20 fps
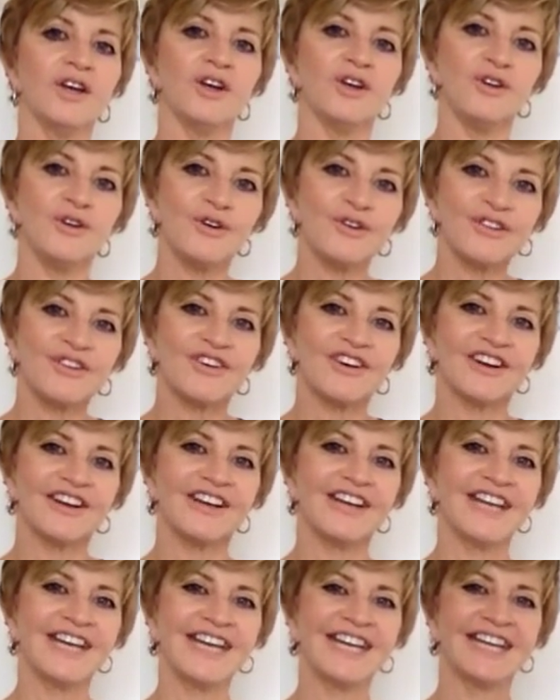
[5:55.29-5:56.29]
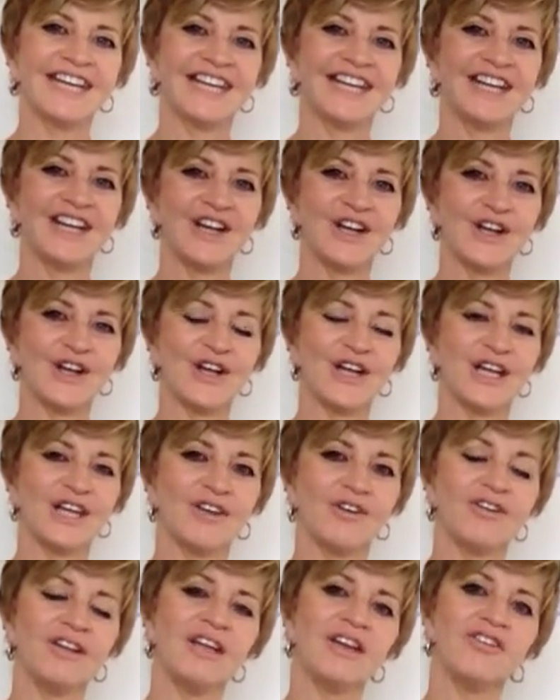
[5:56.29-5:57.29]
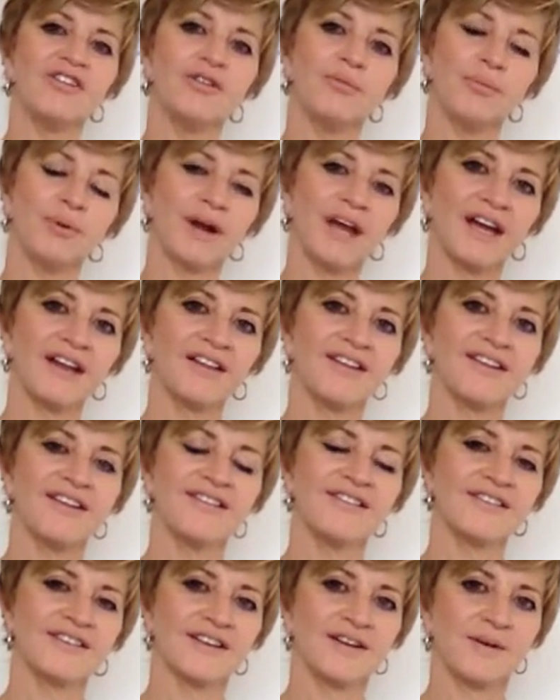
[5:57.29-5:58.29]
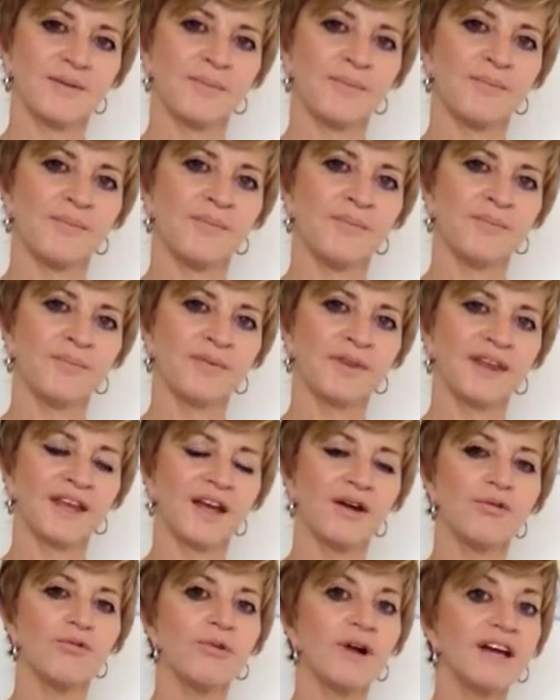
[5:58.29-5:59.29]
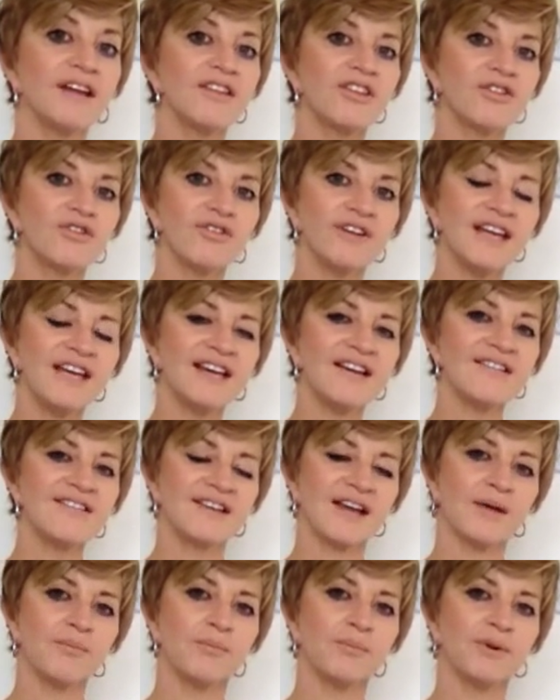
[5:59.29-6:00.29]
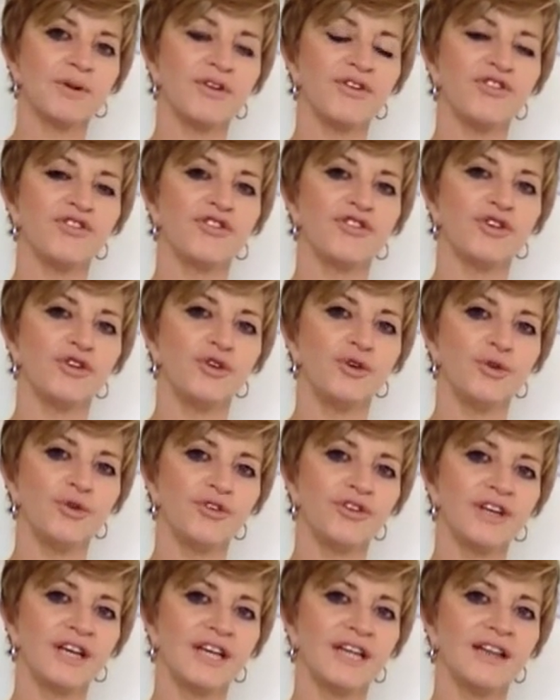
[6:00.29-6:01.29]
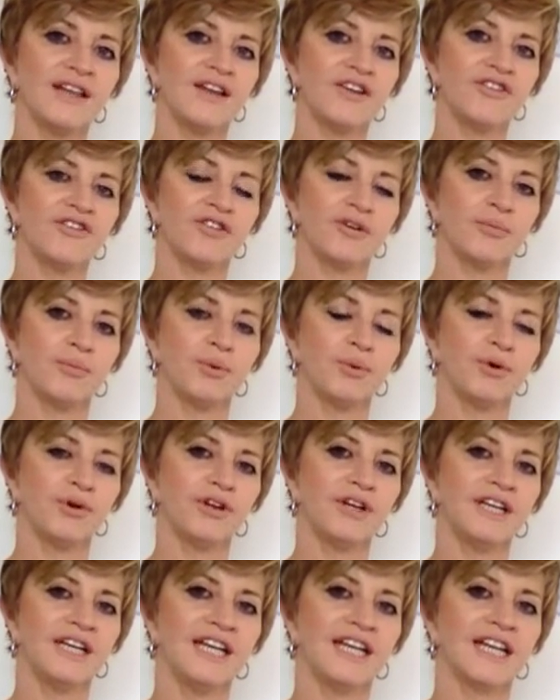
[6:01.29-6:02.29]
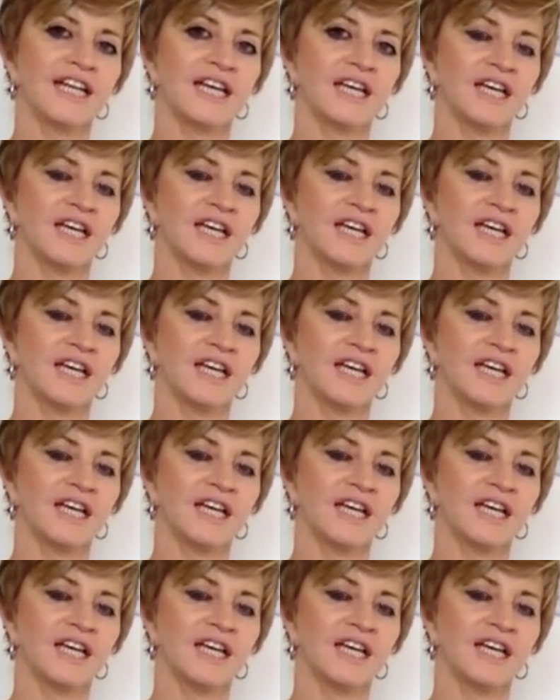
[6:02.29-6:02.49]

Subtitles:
Your turn. You need to practice. Write 3 examples using the subordinate